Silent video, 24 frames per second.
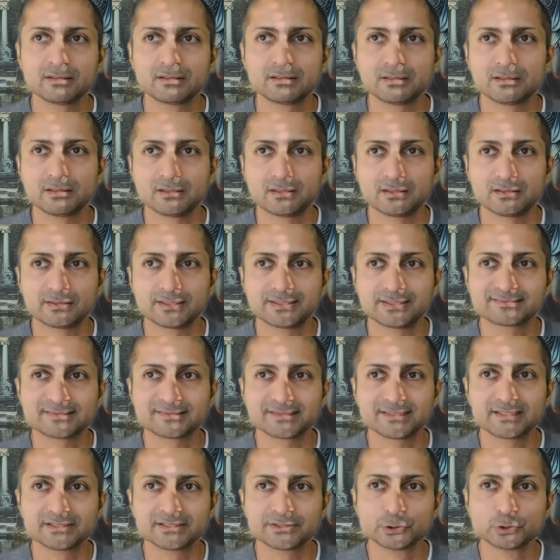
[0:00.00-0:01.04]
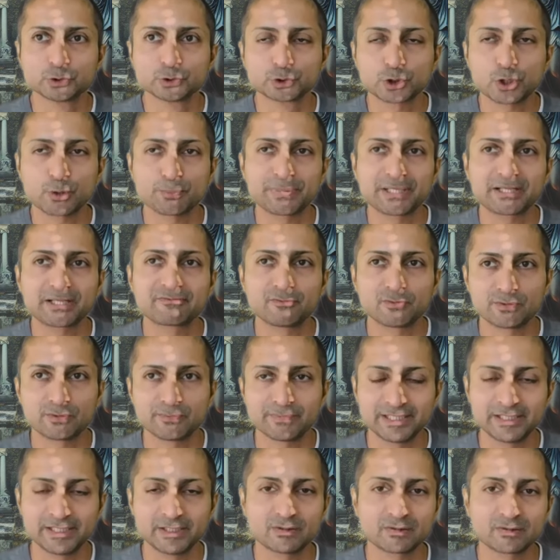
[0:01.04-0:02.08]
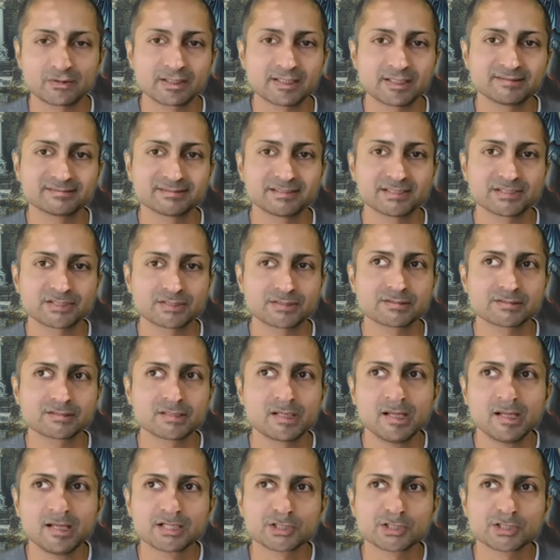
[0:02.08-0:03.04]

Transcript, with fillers: uh, let's say, a new topic for many organizations.